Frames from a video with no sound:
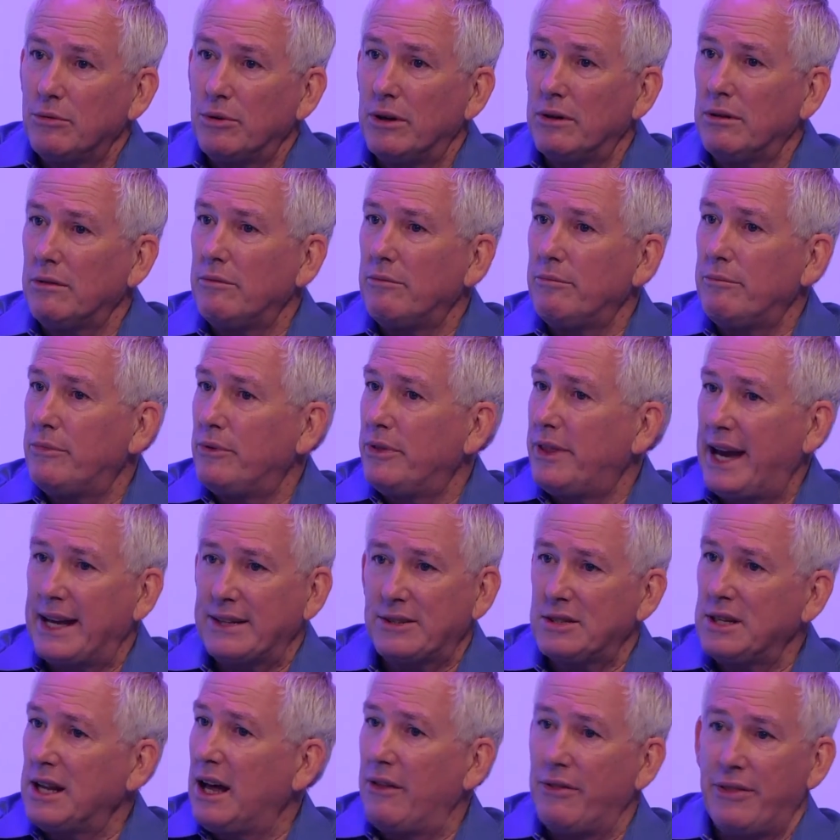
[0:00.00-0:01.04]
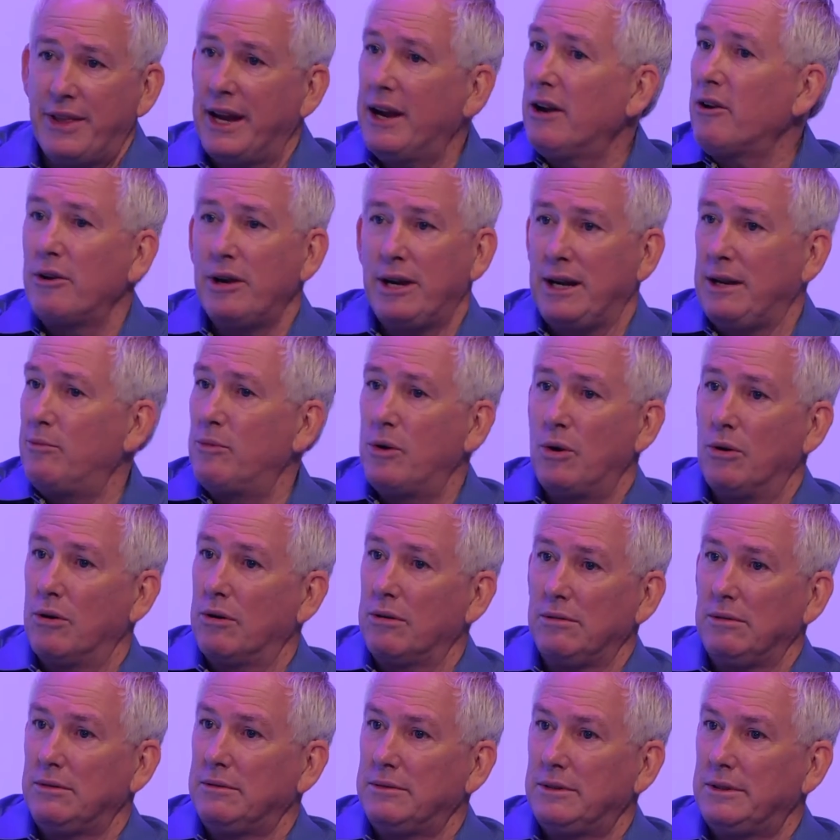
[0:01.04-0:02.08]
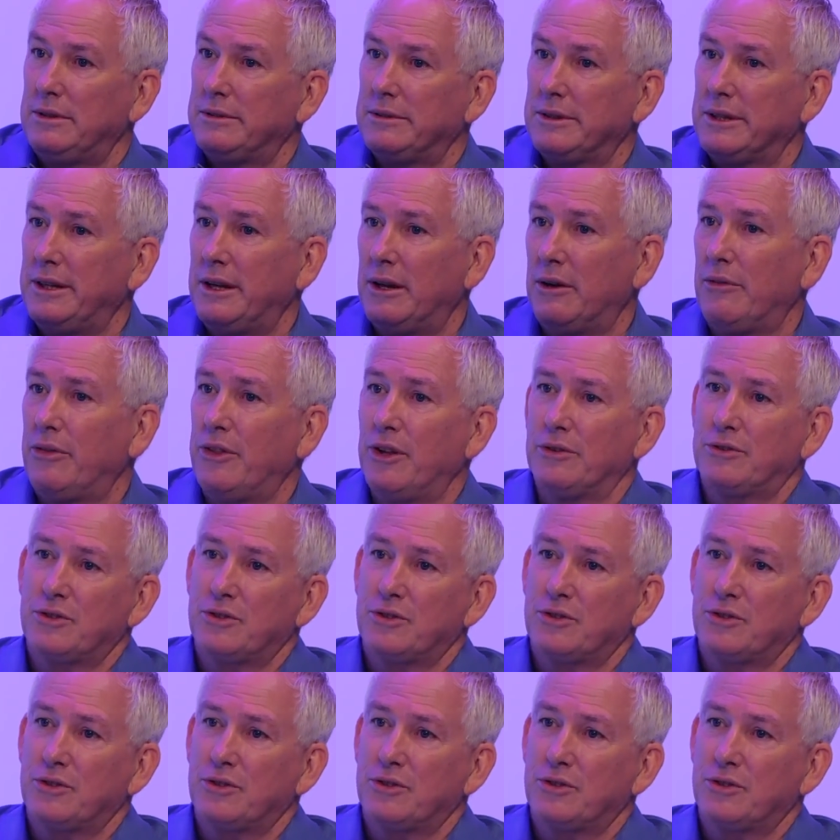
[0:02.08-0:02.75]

Well, that's not there anymore. The